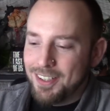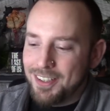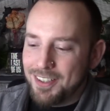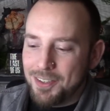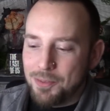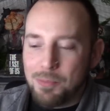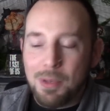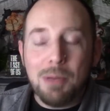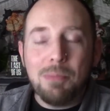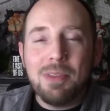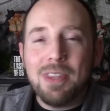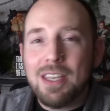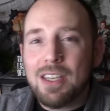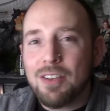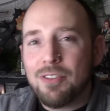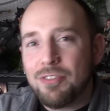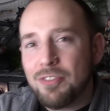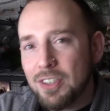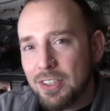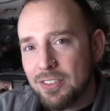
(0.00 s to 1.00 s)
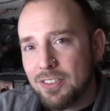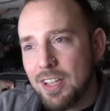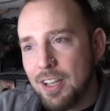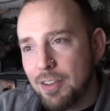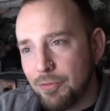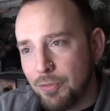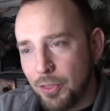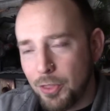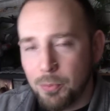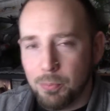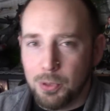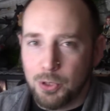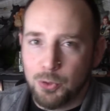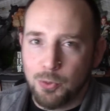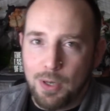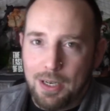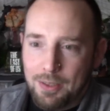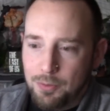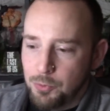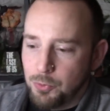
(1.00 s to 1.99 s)
Maybe they could fix that for the
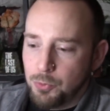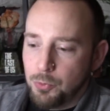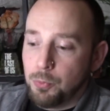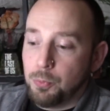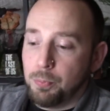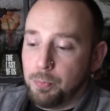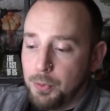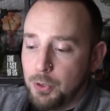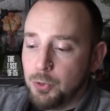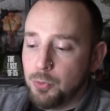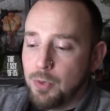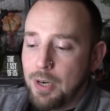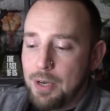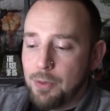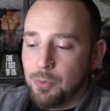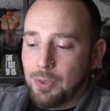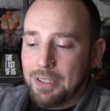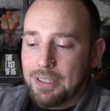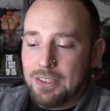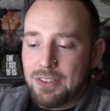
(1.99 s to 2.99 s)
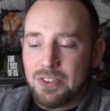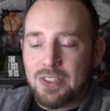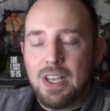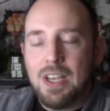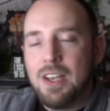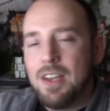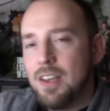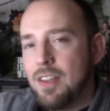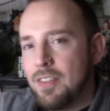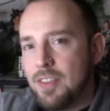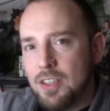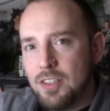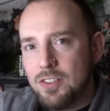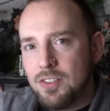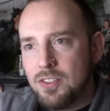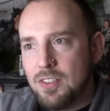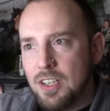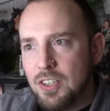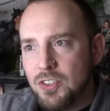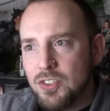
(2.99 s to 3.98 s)
Blu-ray release. They
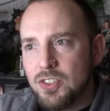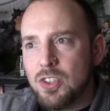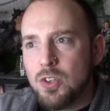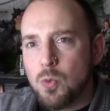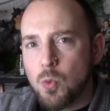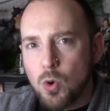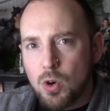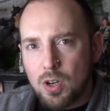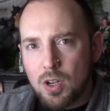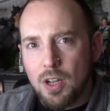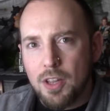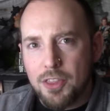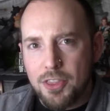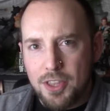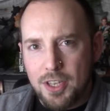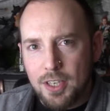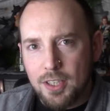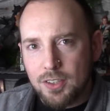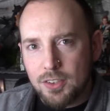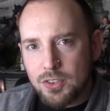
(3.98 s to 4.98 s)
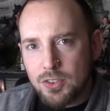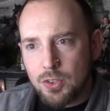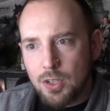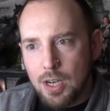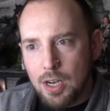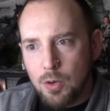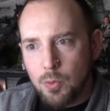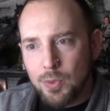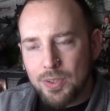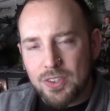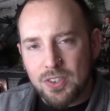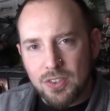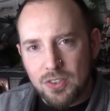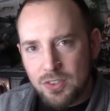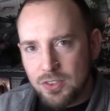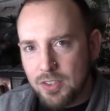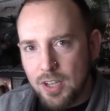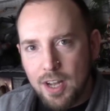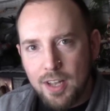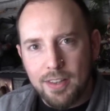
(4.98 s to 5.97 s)
still work on things once it's
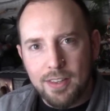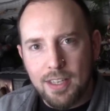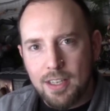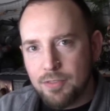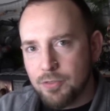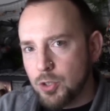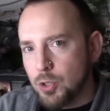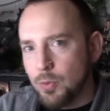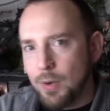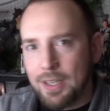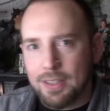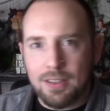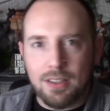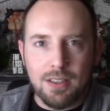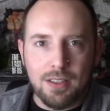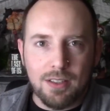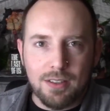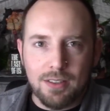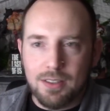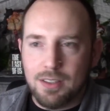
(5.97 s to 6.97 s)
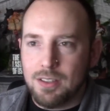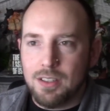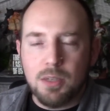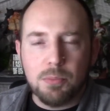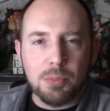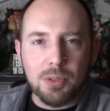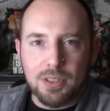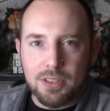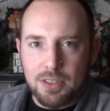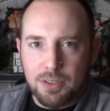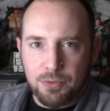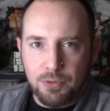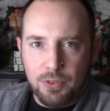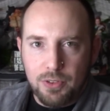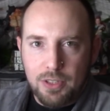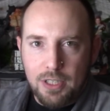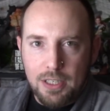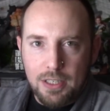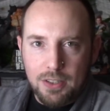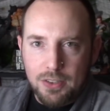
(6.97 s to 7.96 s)
done. They've corrected a number of
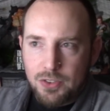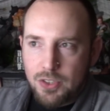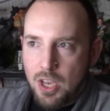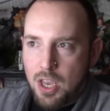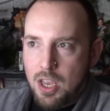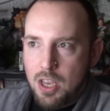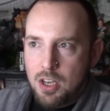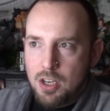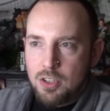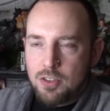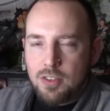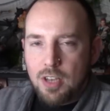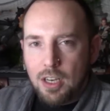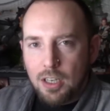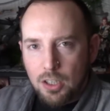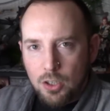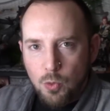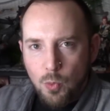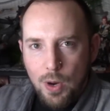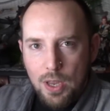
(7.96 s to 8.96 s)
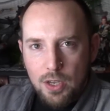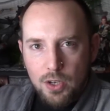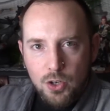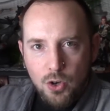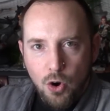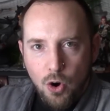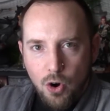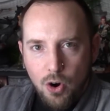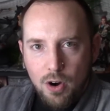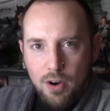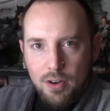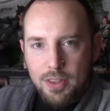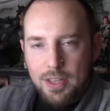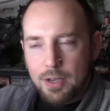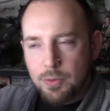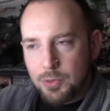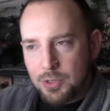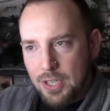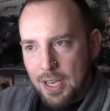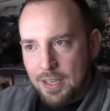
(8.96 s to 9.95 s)
different things, taken away a car that
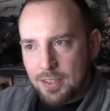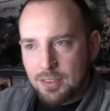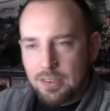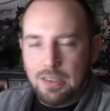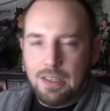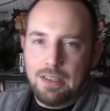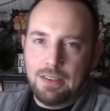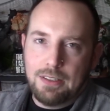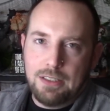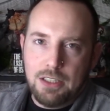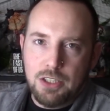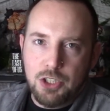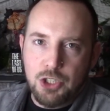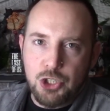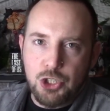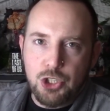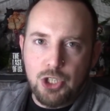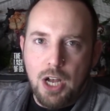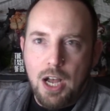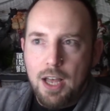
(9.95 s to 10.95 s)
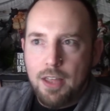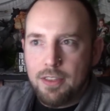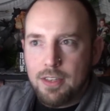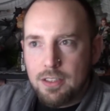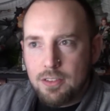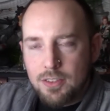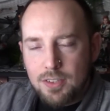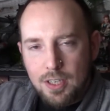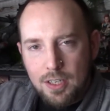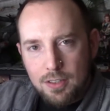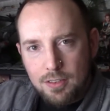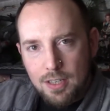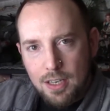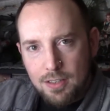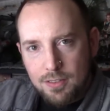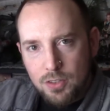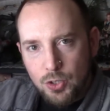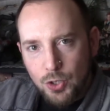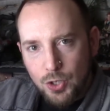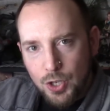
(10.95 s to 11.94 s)
was accidentally in a shot. They
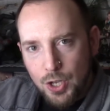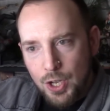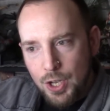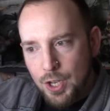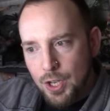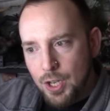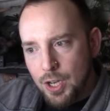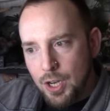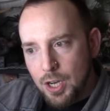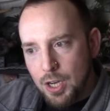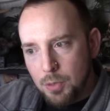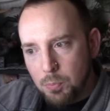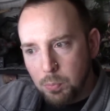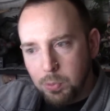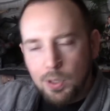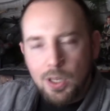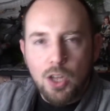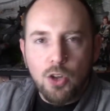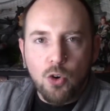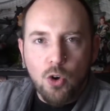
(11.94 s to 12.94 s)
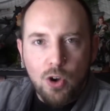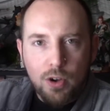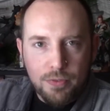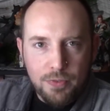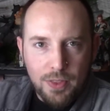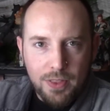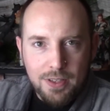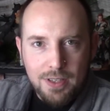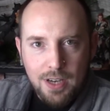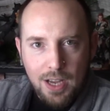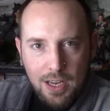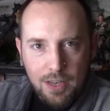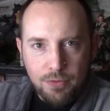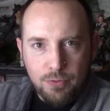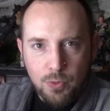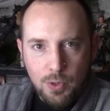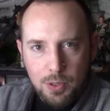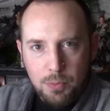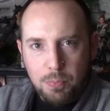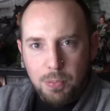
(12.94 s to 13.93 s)
took blood off of the
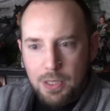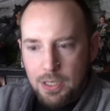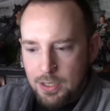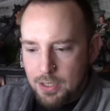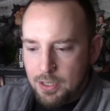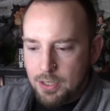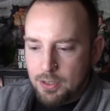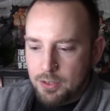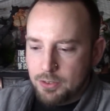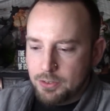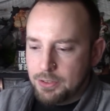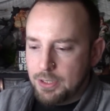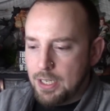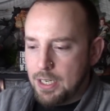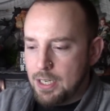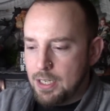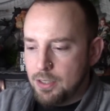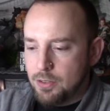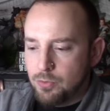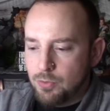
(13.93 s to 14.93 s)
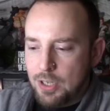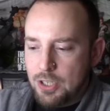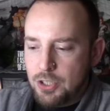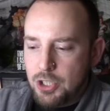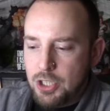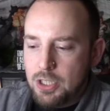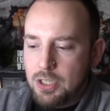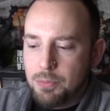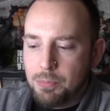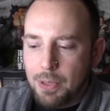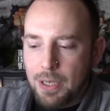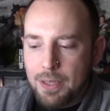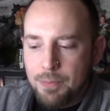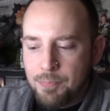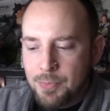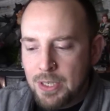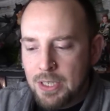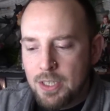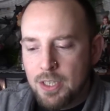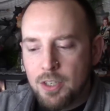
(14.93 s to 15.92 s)
knife when Pete killed Reggie. But
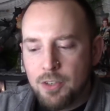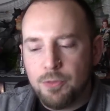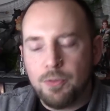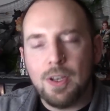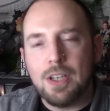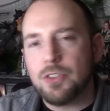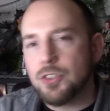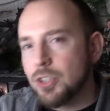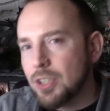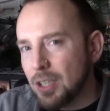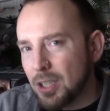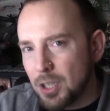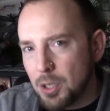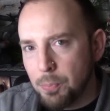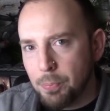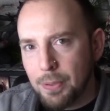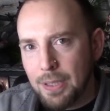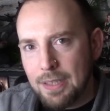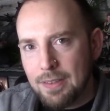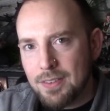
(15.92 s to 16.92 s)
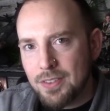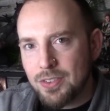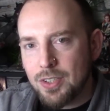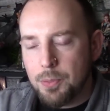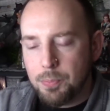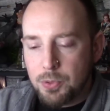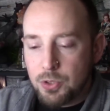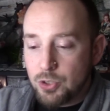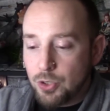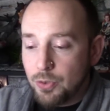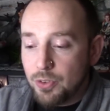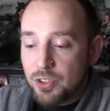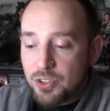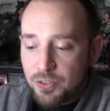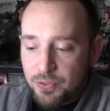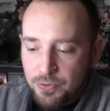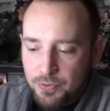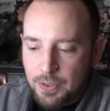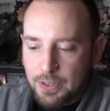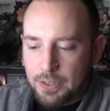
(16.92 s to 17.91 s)
fans are going to complain this episode is
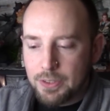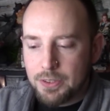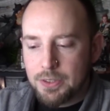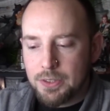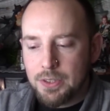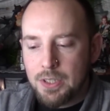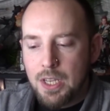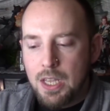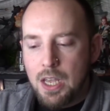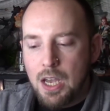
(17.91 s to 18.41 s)
filler.